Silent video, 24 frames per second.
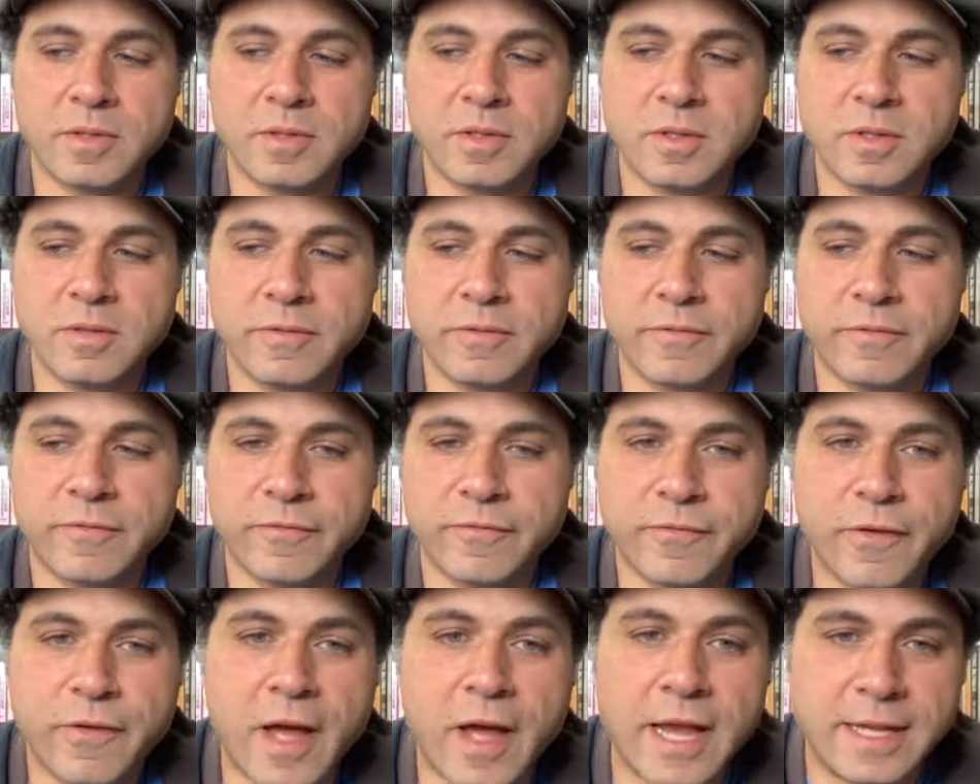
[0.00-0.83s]

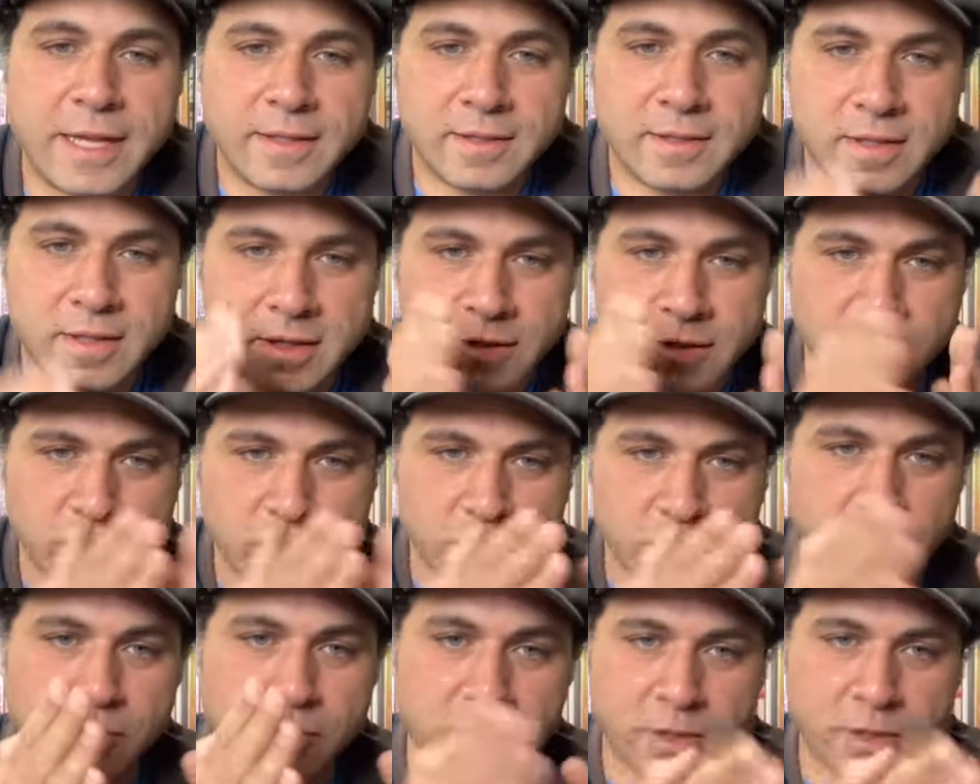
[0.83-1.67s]
find the
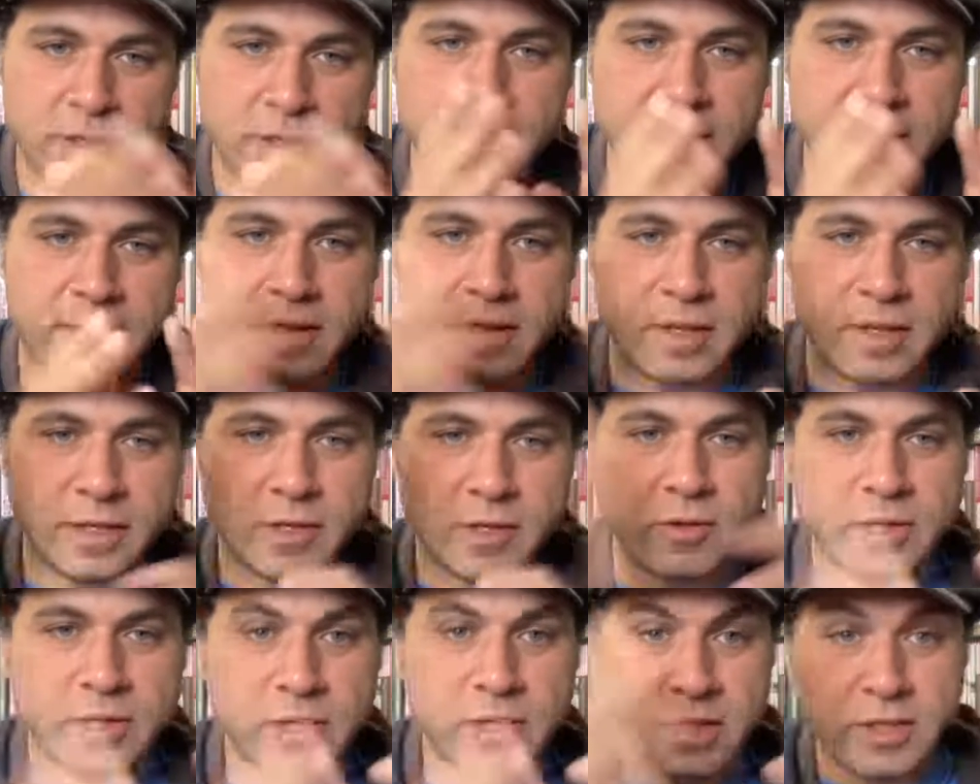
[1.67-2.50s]
jewel in you're
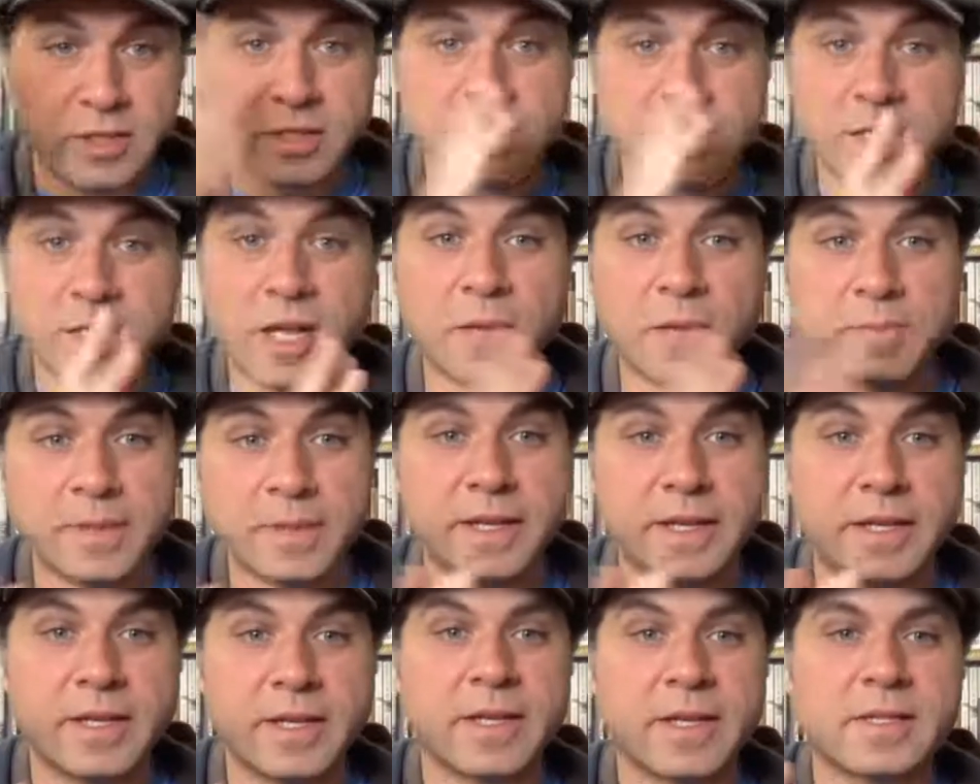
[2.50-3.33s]
just
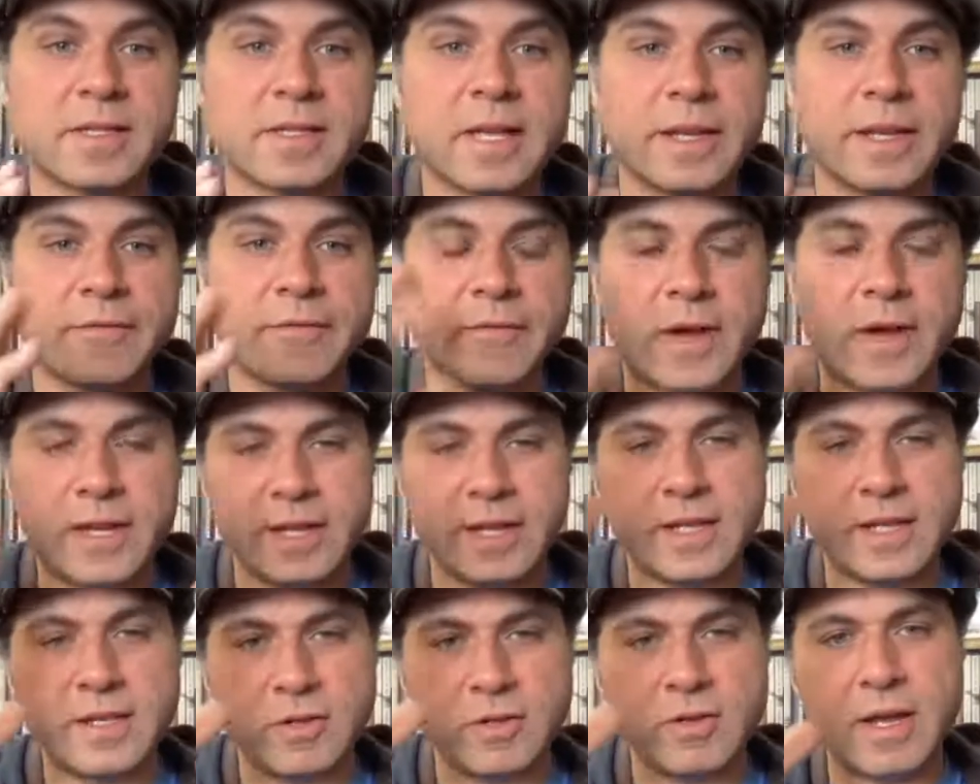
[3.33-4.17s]
sculpting. It's like
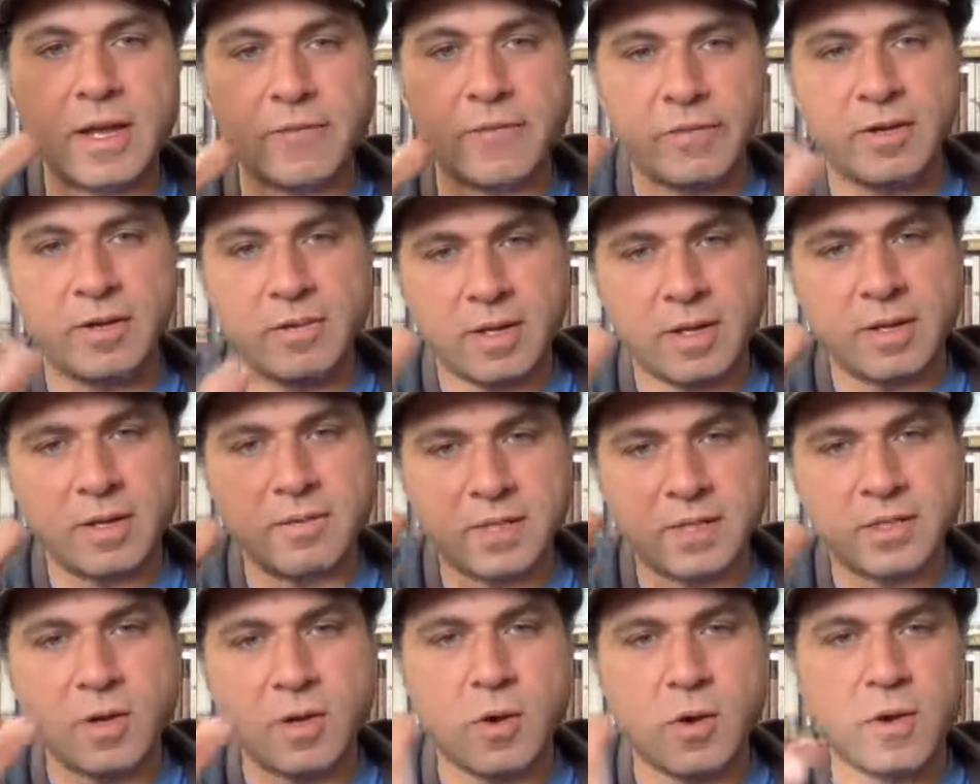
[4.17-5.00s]
finding, you have a
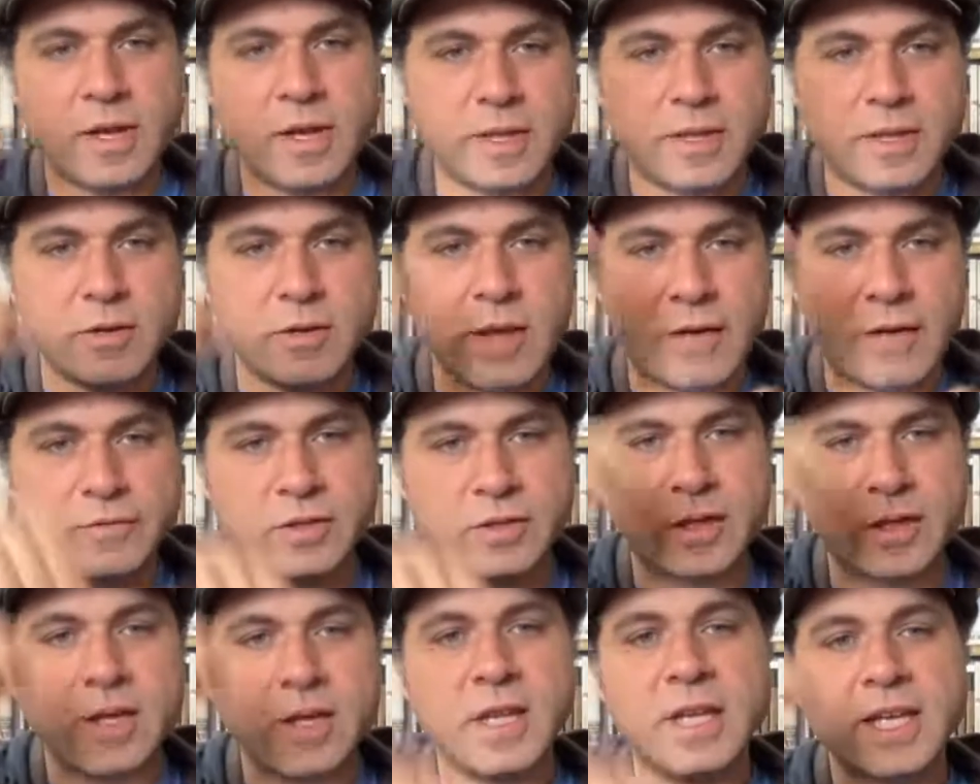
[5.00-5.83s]
stone and then you have to
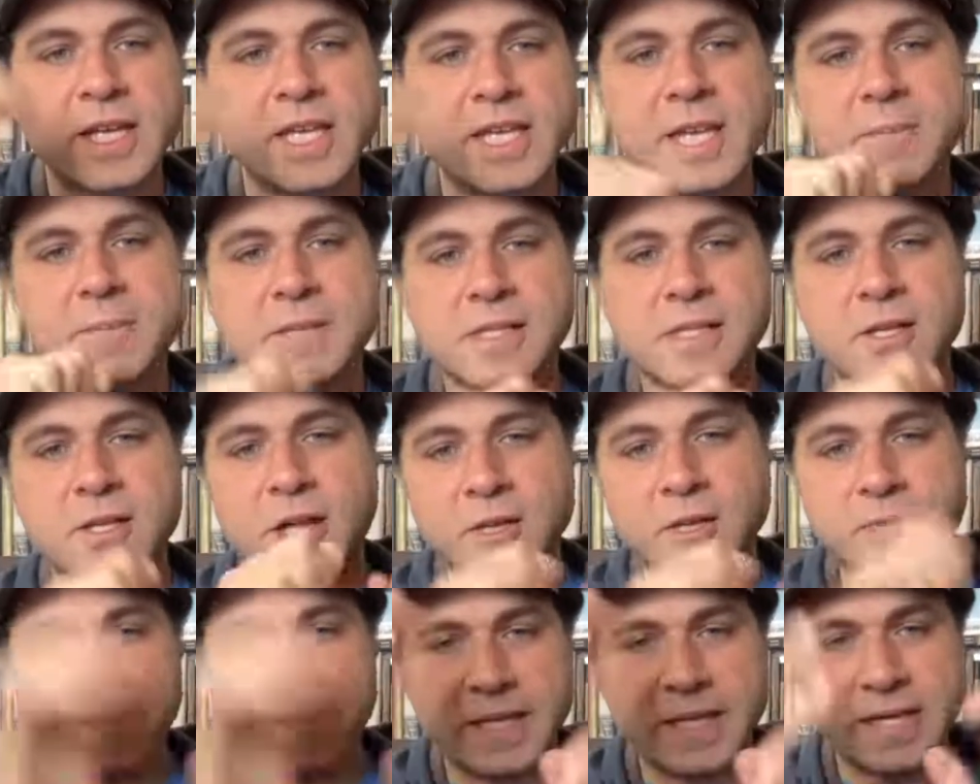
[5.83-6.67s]
keep
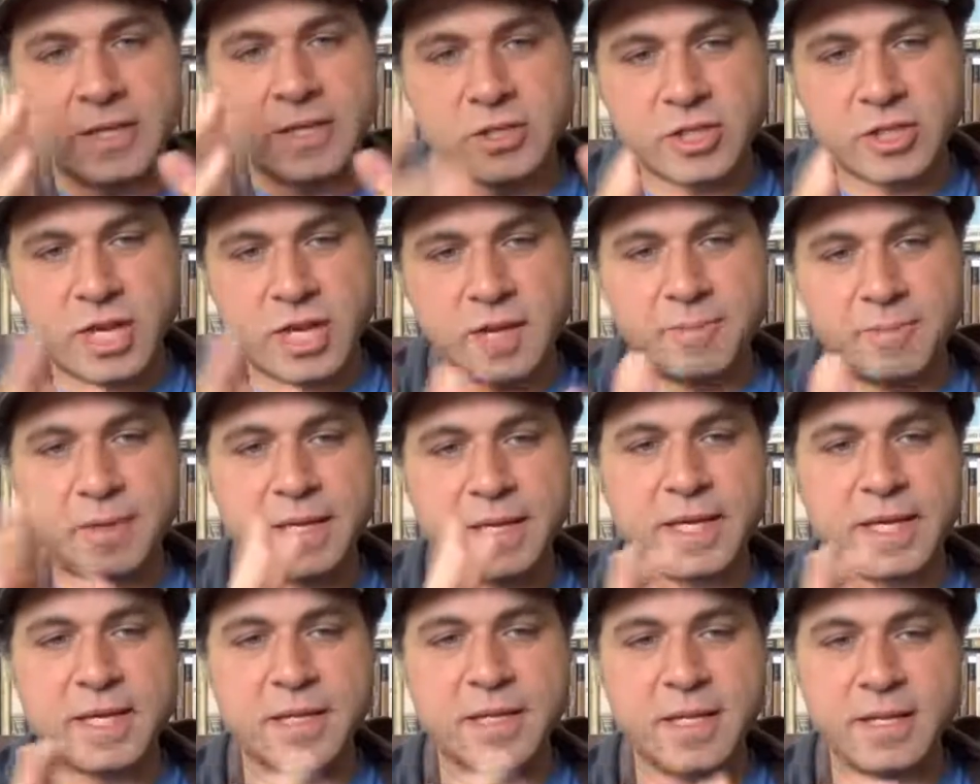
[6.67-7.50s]
sculpting it, shaping
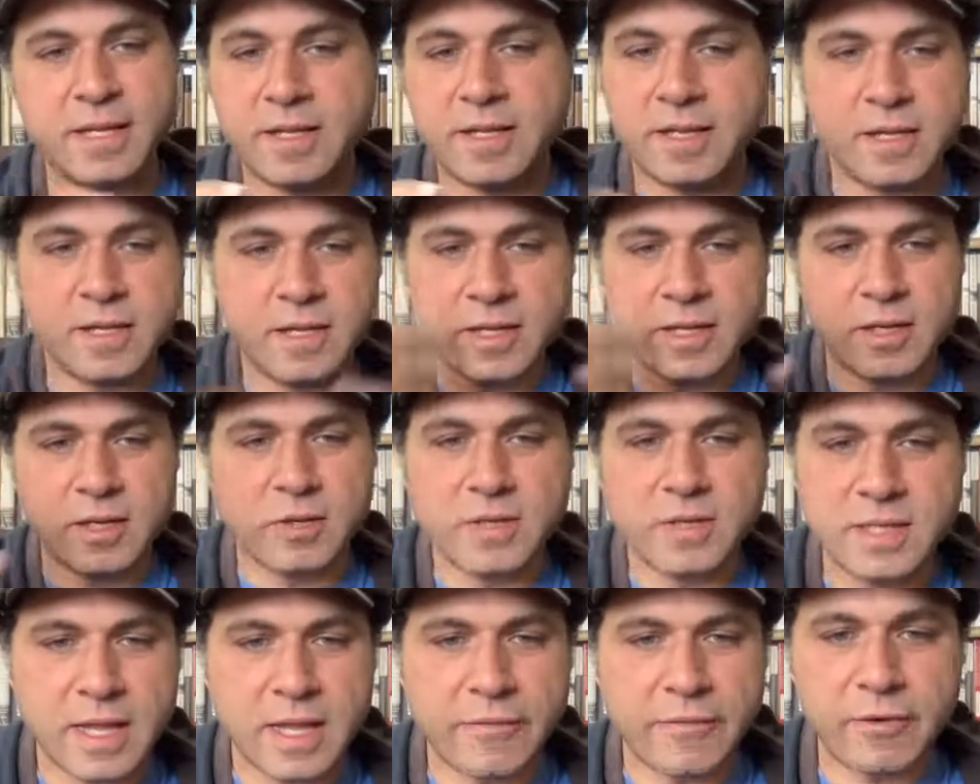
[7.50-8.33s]
it, and then,
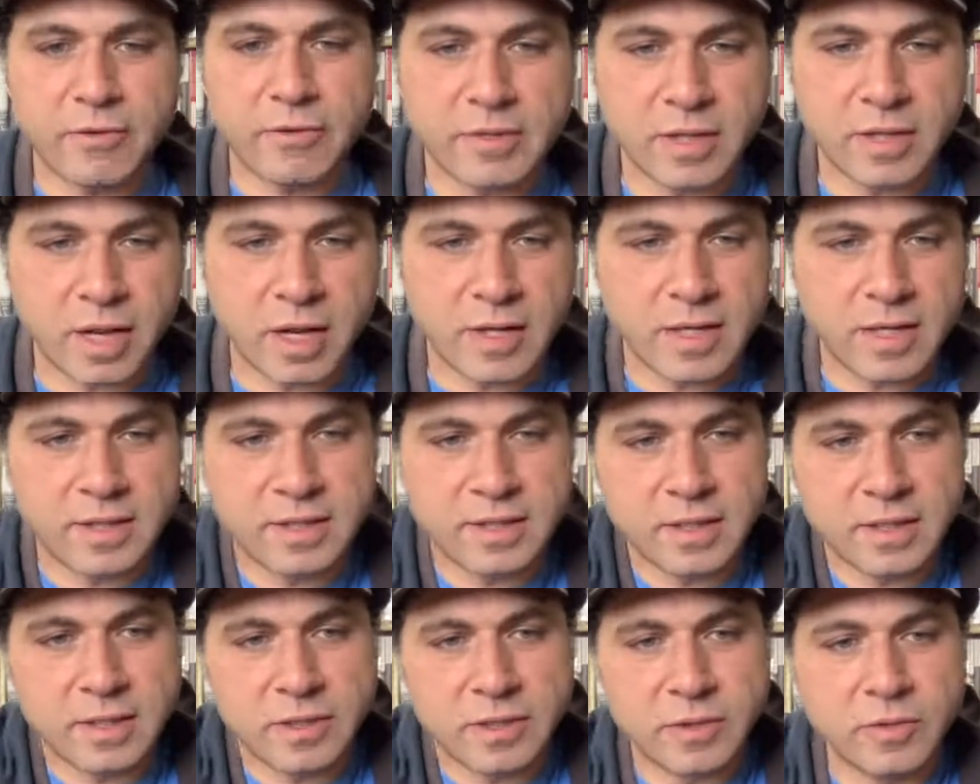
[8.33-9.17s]
it's never done
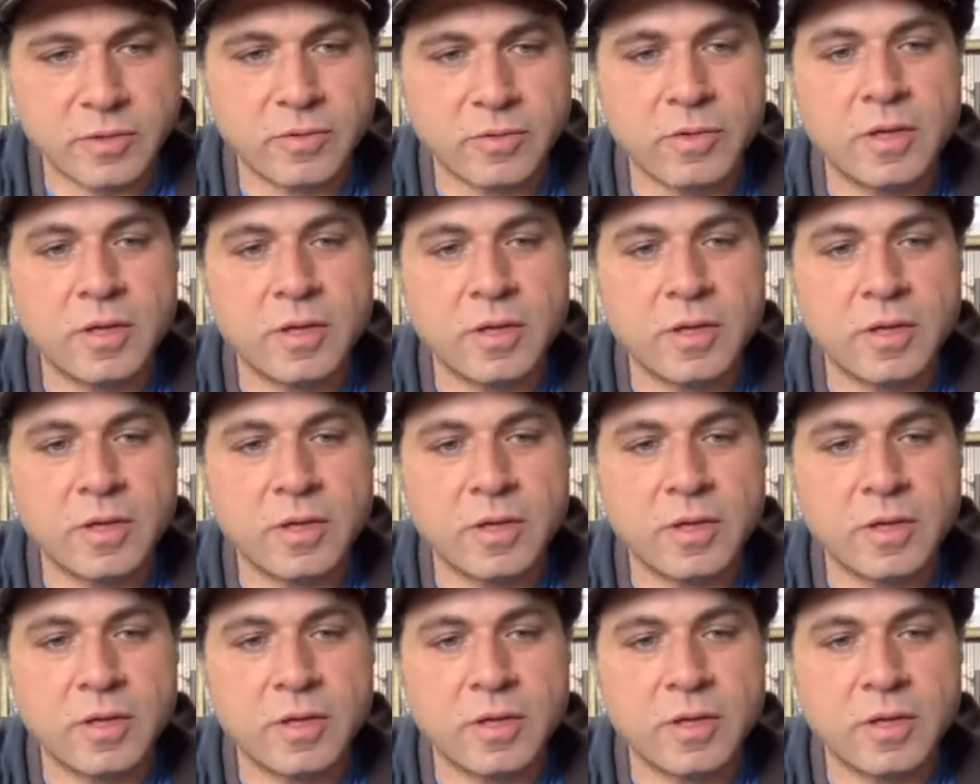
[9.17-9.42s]
until you